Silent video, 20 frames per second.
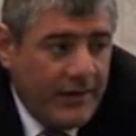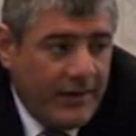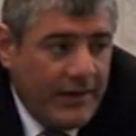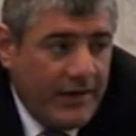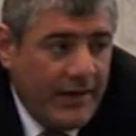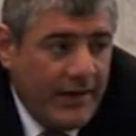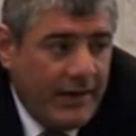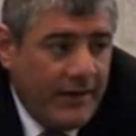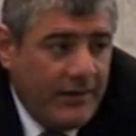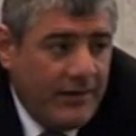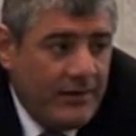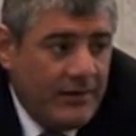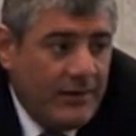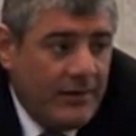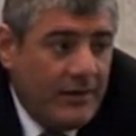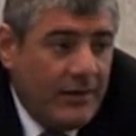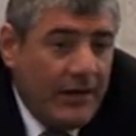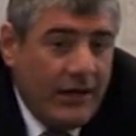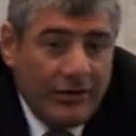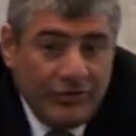her hair
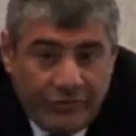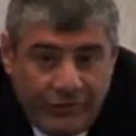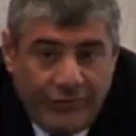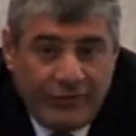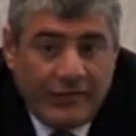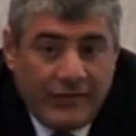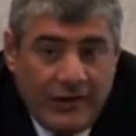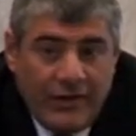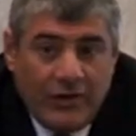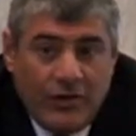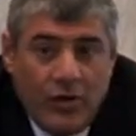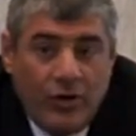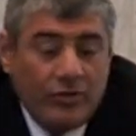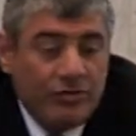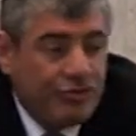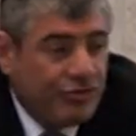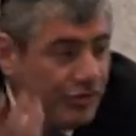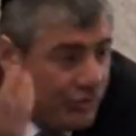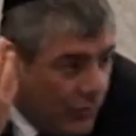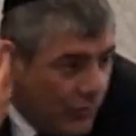and she's still
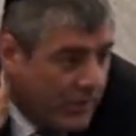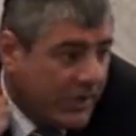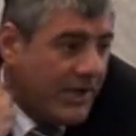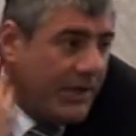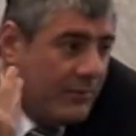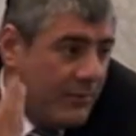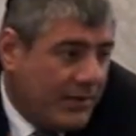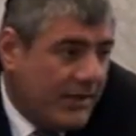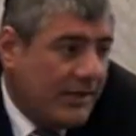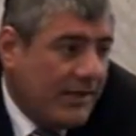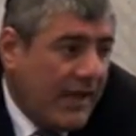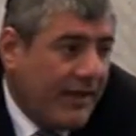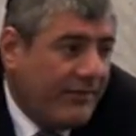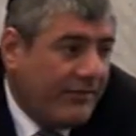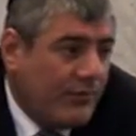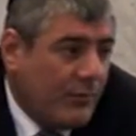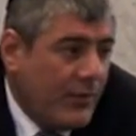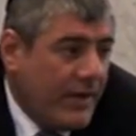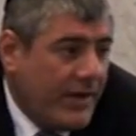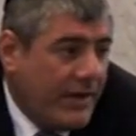going shidduchim with a
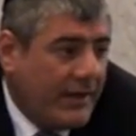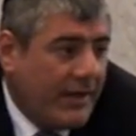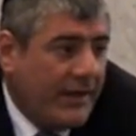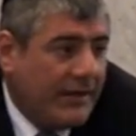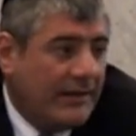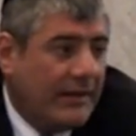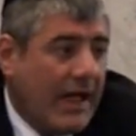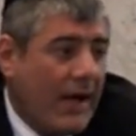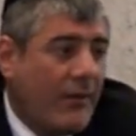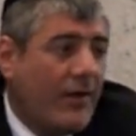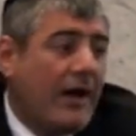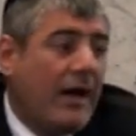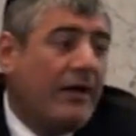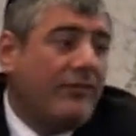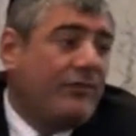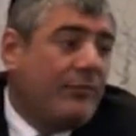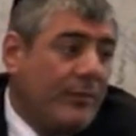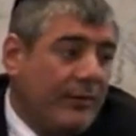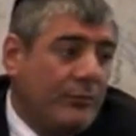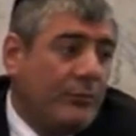nice wig and now her
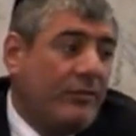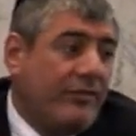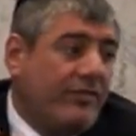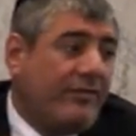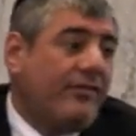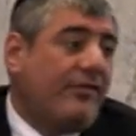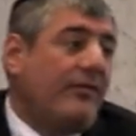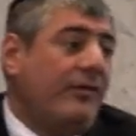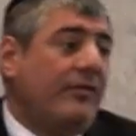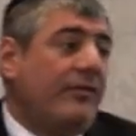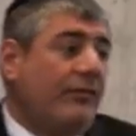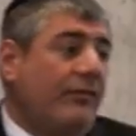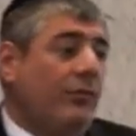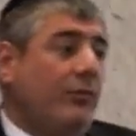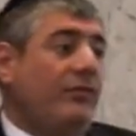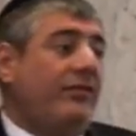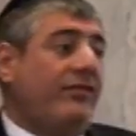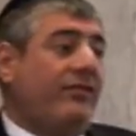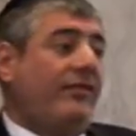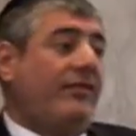husband would see,
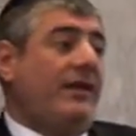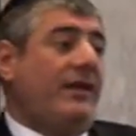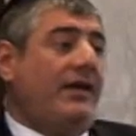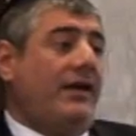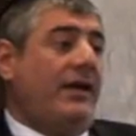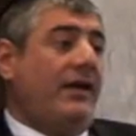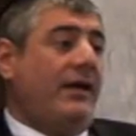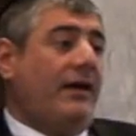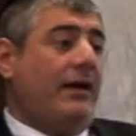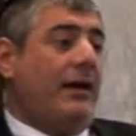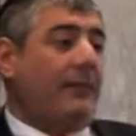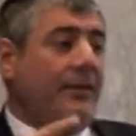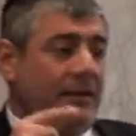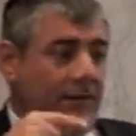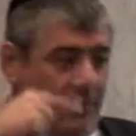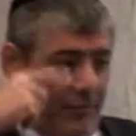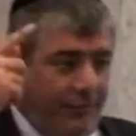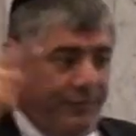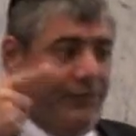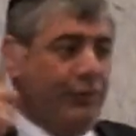would see her, I
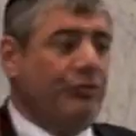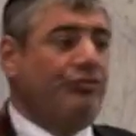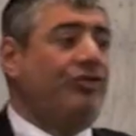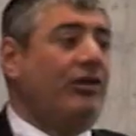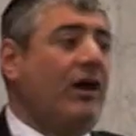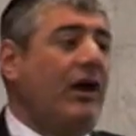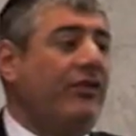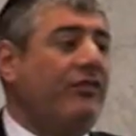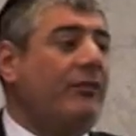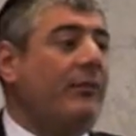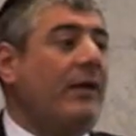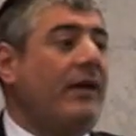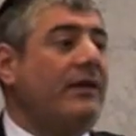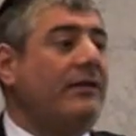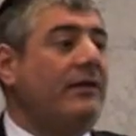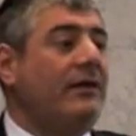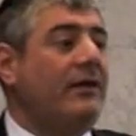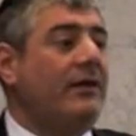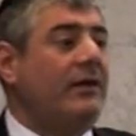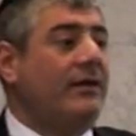mean her future
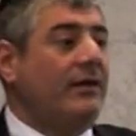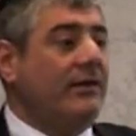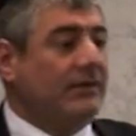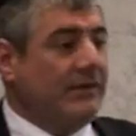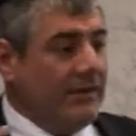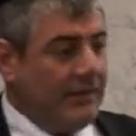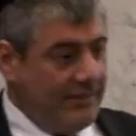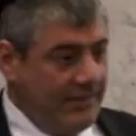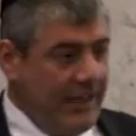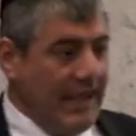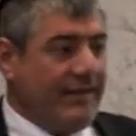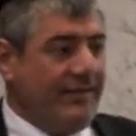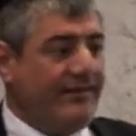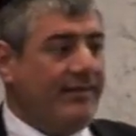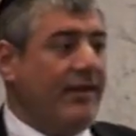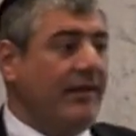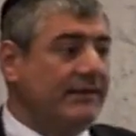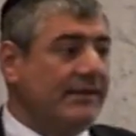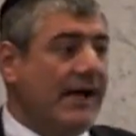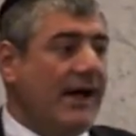husband that
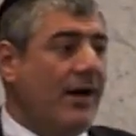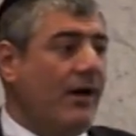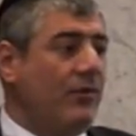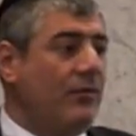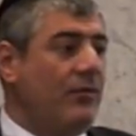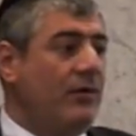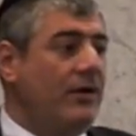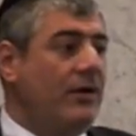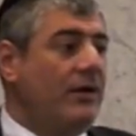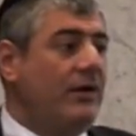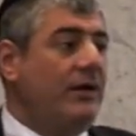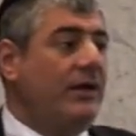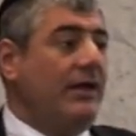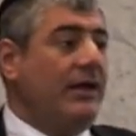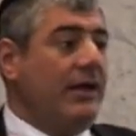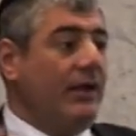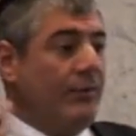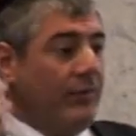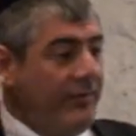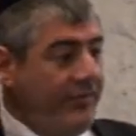dates her now,
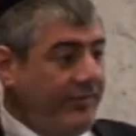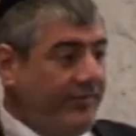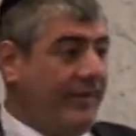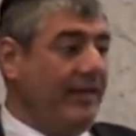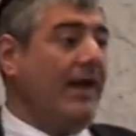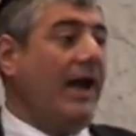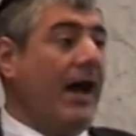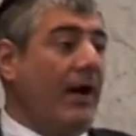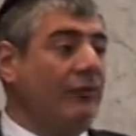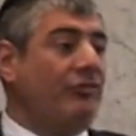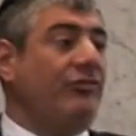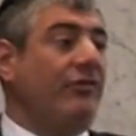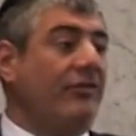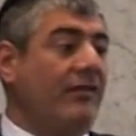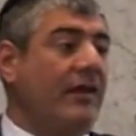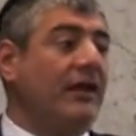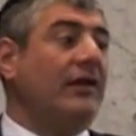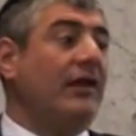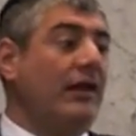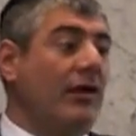he will see how
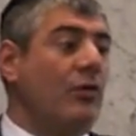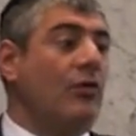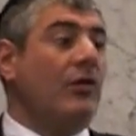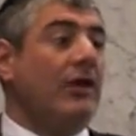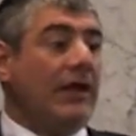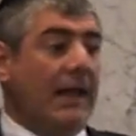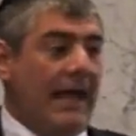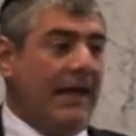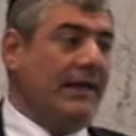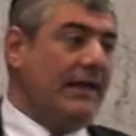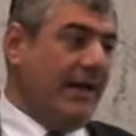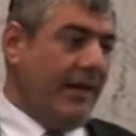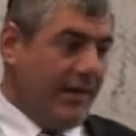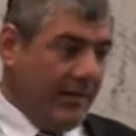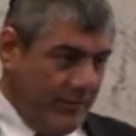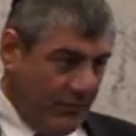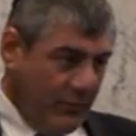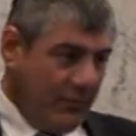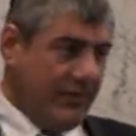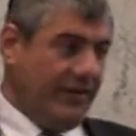she's gonna look
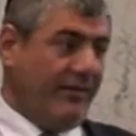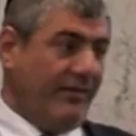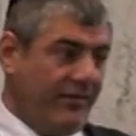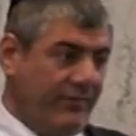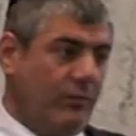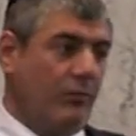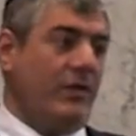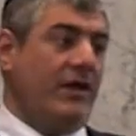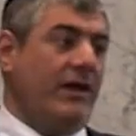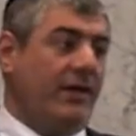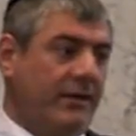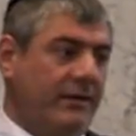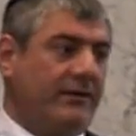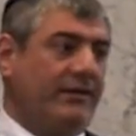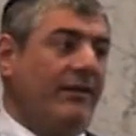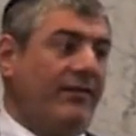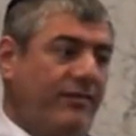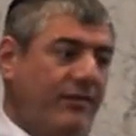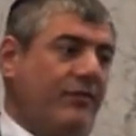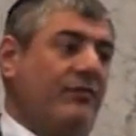later with this
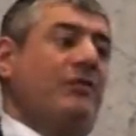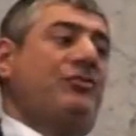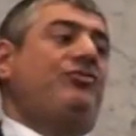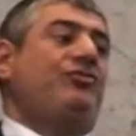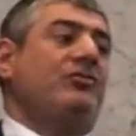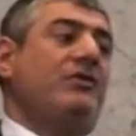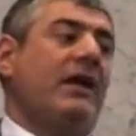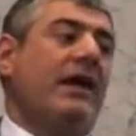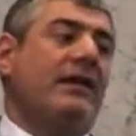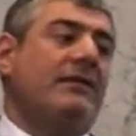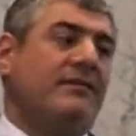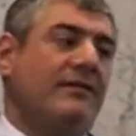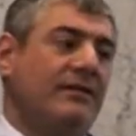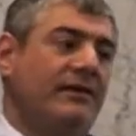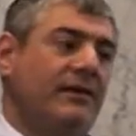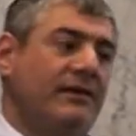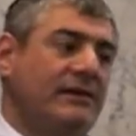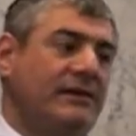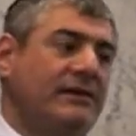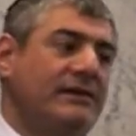wig. This is what you get.
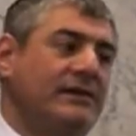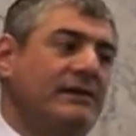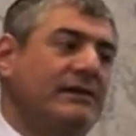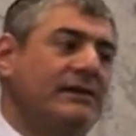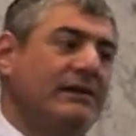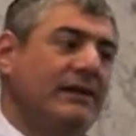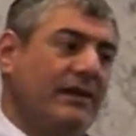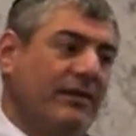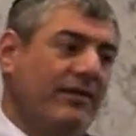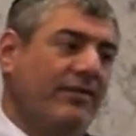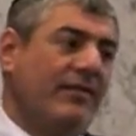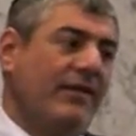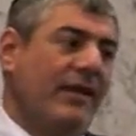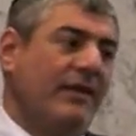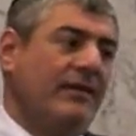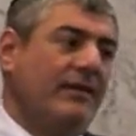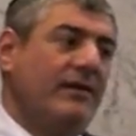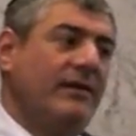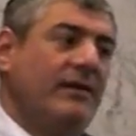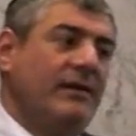You
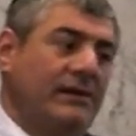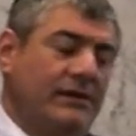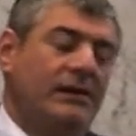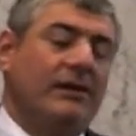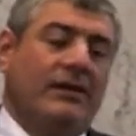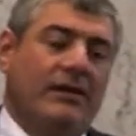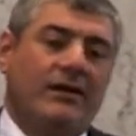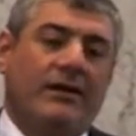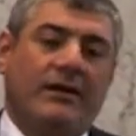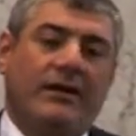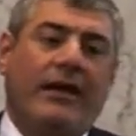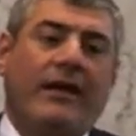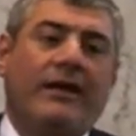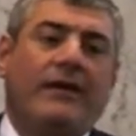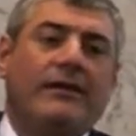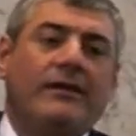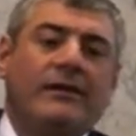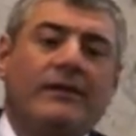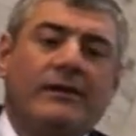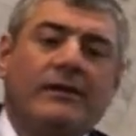understand? Oh, yeah.